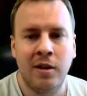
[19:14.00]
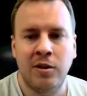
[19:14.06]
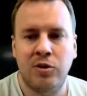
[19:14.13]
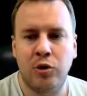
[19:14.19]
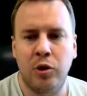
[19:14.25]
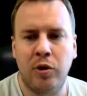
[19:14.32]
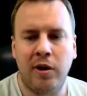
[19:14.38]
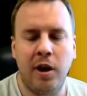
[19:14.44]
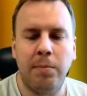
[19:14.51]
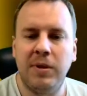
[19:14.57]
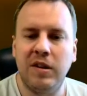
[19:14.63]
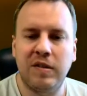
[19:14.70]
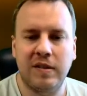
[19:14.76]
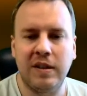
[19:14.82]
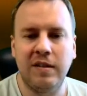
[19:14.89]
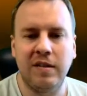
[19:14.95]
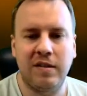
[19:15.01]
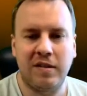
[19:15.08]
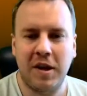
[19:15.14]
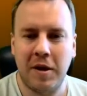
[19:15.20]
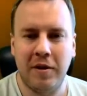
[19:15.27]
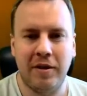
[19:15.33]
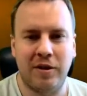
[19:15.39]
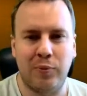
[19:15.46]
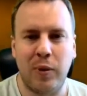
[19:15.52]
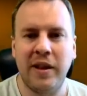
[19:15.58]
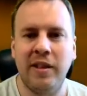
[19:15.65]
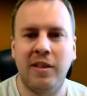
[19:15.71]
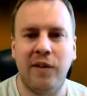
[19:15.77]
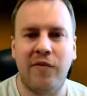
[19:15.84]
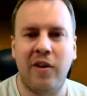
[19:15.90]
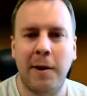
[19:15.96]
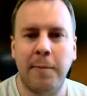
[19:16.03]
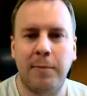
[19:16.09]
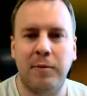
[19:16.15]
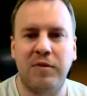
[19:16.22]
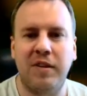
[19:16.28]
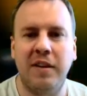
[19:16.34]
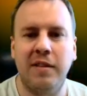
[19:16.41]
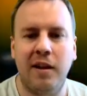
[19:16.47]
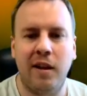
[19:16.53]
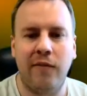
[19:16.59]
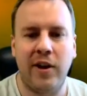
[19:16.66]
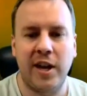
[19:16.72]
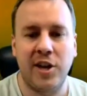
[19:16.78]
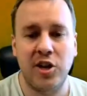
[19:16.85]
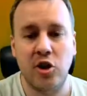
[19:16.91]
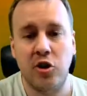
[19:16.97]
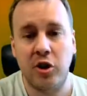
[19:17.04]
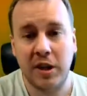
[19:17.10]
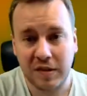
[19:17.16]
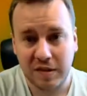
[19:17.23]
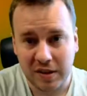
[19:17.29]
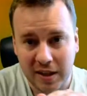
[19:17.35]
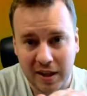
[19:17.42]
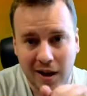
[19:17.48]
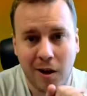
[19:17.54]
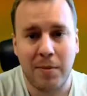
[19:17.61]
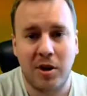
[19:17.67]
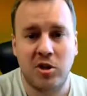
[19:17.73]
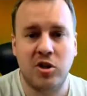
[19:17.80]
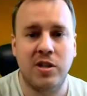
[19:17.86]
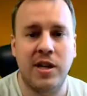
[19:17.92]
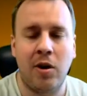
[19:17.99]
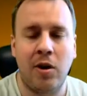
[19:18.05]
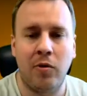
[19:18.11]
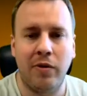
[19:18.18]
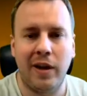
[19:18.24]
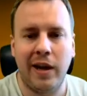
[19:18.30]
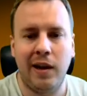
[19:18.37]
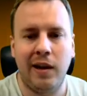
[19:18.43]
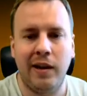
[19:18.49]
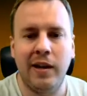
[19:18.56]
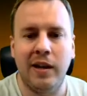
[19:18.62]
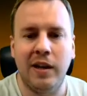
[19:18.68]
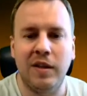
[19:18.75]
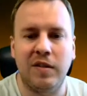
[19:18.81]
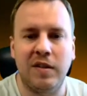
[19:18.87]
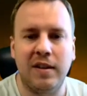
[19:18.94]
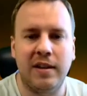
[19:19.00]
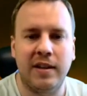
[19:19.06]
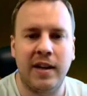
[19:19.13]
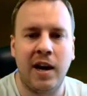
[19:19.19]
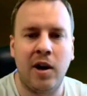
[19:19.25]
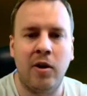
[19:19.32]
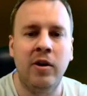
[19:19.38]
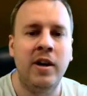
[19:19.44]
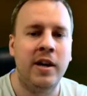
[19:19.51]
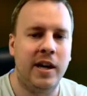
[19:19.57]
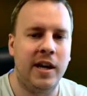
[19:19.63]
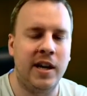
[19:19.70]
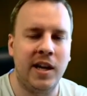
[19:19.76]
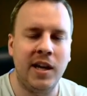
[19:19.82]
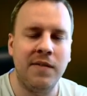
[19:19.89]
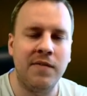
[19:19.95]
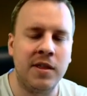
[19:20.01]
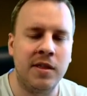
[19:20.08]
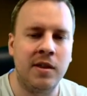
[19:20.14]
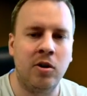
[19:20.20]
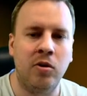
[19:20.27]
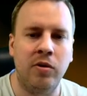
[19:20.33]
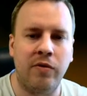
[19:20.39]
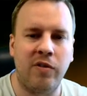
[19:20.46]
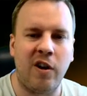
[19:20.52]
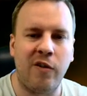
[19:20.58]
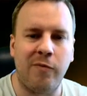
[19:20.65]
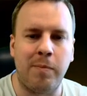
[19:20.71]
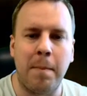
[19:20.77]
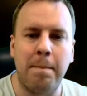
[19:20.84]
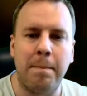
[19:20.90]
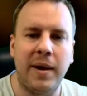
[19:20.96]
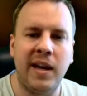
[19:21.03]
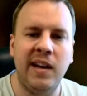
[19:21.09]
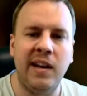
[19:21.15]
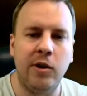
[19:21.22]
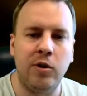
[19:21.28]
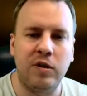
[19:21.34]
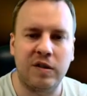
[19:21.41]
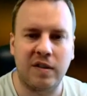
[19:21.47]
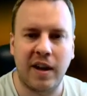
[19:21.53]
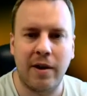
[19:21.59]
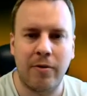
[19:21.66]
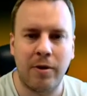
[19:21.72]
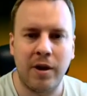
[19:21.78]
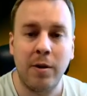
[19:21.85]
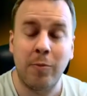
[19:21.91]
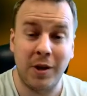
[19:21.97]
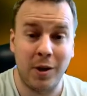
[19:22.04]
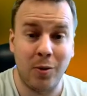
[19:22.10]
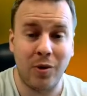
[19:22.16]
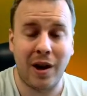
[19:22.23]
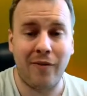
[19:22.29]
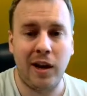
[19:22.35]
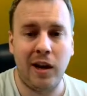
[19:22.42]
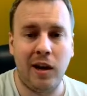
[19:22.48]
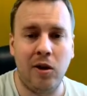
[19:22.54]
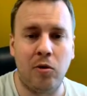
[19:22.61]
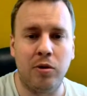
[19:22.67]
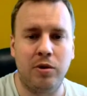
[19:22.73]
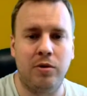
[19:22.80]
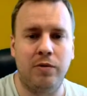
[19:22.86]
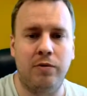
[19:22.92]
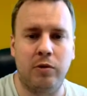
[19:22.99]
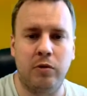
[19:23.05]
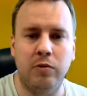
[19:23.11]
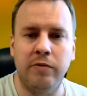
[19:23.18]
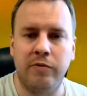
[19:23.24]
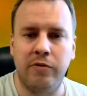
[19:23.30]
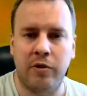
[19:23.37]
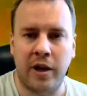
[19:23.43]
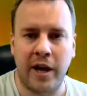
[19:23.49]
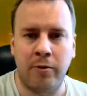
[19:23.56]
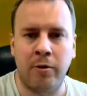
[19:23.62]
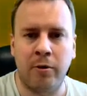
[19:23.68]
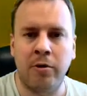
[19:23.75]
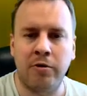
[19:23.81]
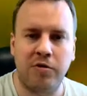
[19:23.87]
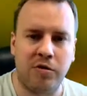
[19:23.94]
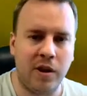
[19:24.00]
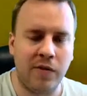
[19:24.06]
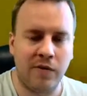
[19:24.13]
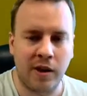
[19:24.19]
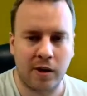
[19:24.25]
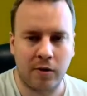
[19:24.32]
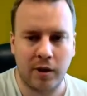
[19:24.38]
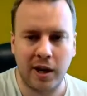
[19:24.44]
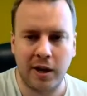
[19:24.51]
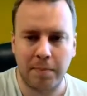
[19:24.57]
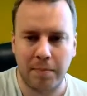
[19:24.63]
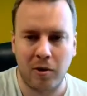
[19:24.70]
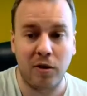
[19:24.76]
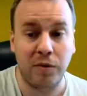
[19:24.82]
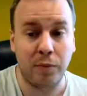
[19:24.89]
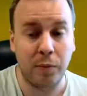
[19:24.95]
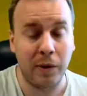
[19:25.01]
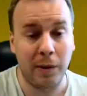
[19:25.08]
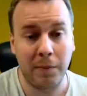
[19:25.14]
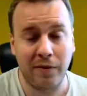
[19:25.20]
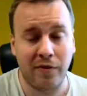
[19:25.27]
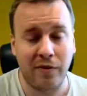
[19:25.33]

True club distance, 25% uh, elevation. You can see how much downhill it is here now. And even though the rough bump may look scary, we do have a lot of room for error, so even great balls will be